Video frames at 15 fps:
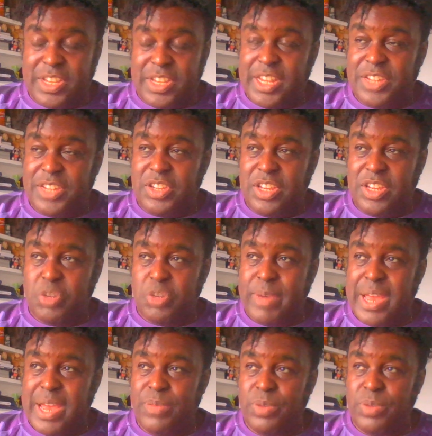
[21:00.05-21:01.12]
done at, in
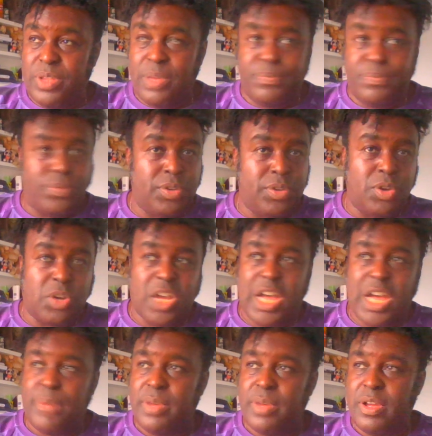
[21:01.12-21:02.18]
Japan with
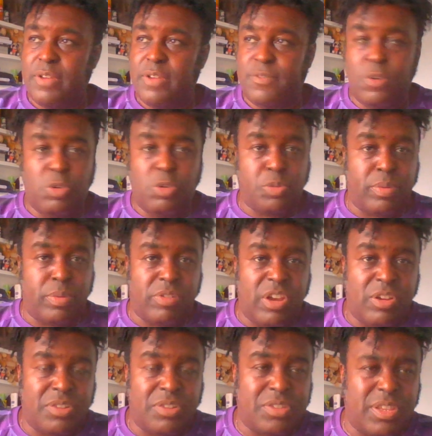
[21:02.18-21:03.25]
Yokohama
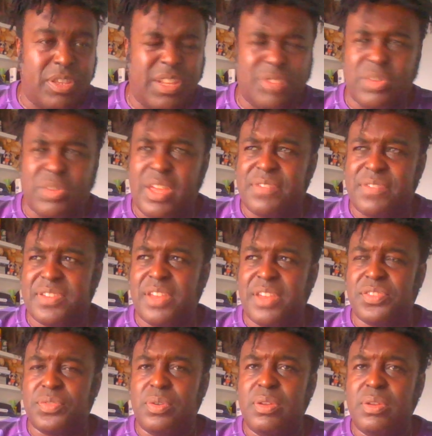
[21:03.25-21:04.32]
Marinos, I think that's what they have stands
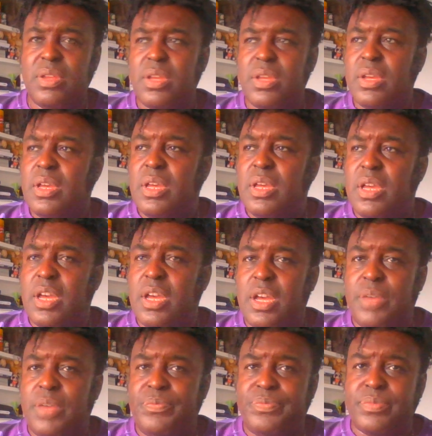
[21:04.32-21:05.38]
for.
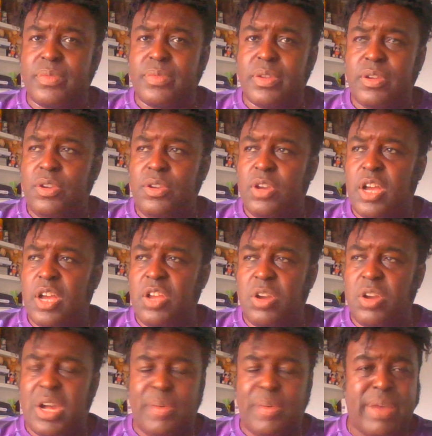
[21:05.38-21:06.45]

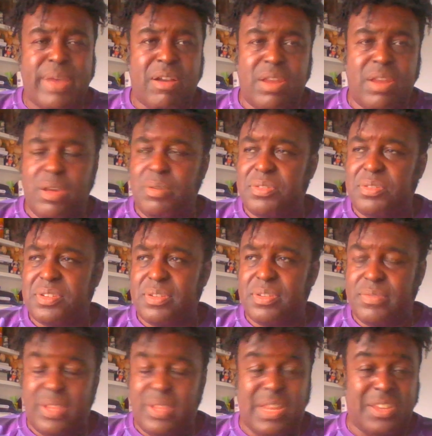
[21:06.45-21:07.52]
Yokohama Marinos, I
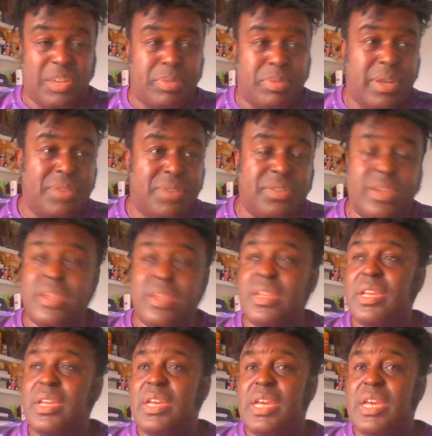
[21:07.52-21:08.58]
think that's how you pronounce it.
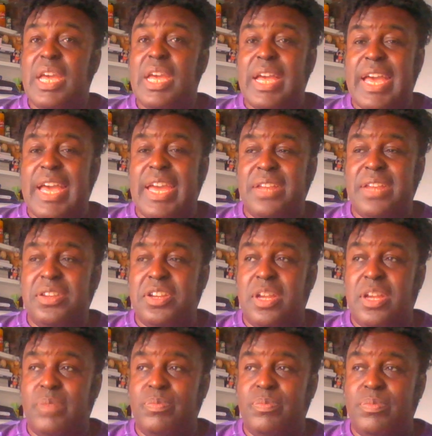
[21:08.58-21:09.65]
And
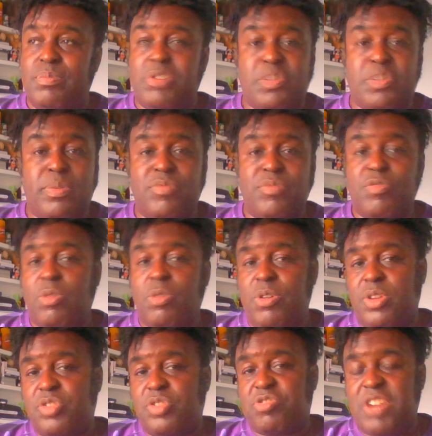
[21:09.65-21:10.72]
Brisbane Roar in
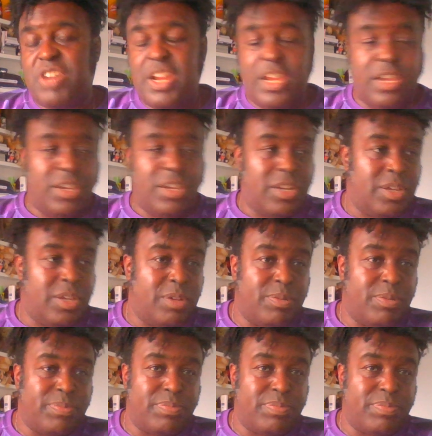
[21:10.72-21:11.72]
Australia, you know.